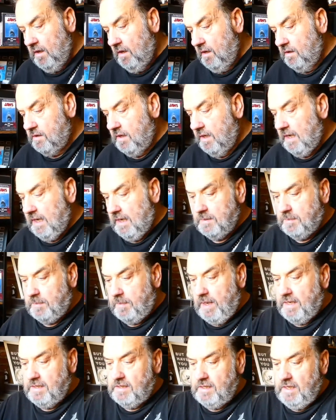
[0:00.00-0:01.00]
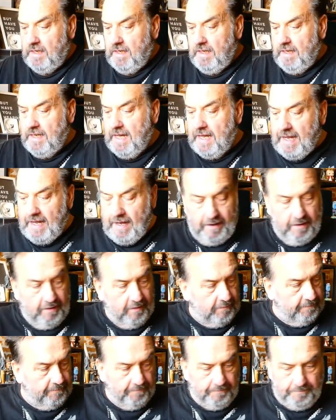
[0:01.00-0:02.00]
So that's basically that.
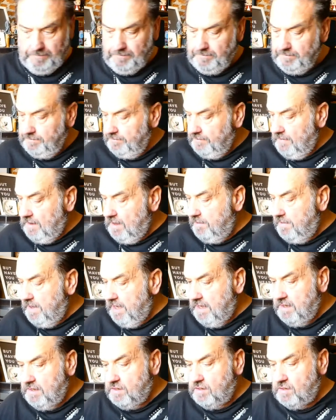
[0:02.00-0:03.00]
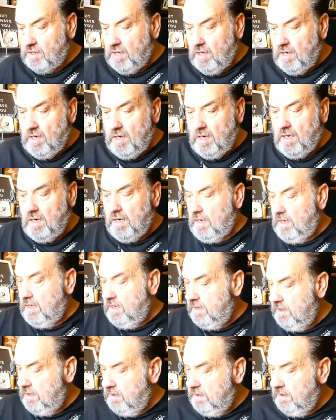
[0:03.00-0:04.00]
I made a start.
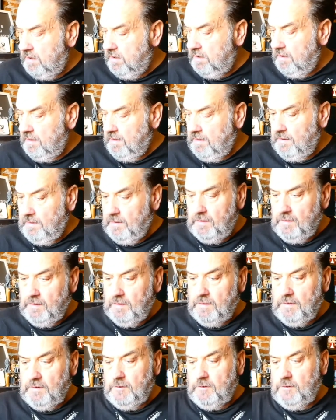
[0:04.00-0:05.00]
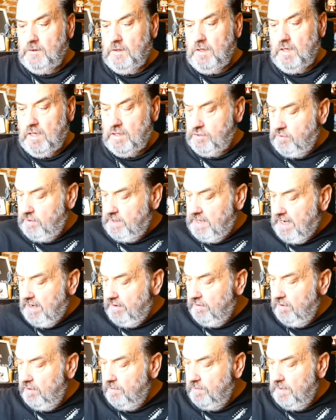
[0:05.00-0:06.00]
I shall
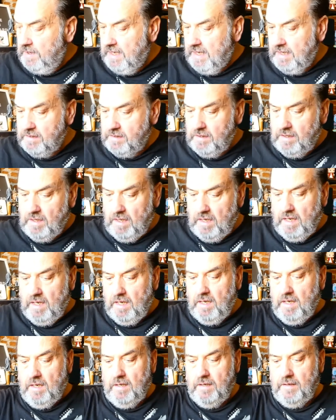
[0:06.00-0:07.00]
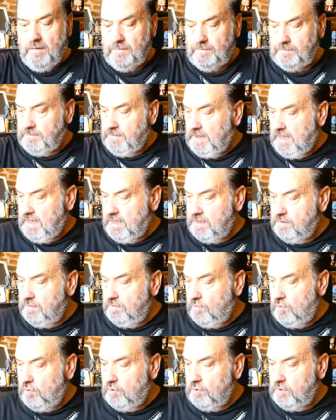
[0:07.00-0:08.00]
carry on with that today. Get some
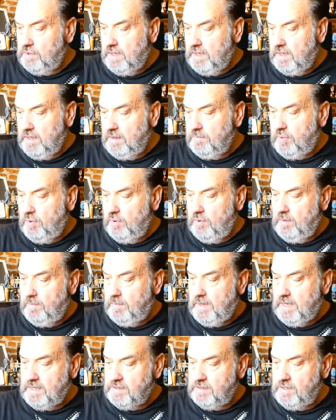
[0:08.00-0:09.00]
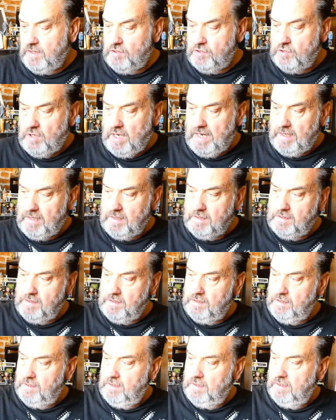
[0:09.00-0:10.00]
more done, put the plastic
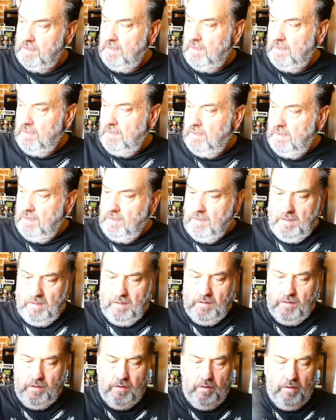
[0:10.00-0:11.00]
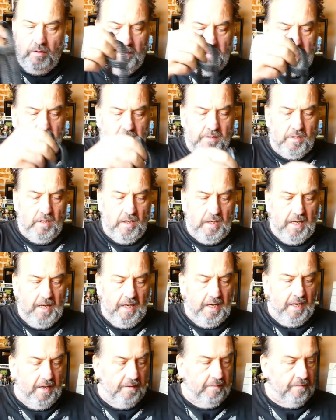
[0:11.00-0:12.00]
tracks, do the best I
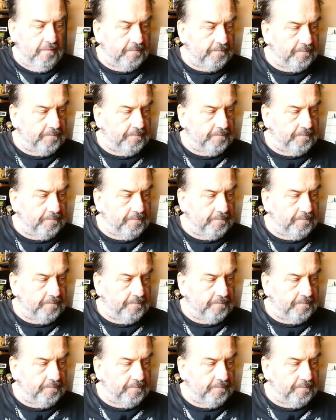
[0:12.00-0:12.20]
can.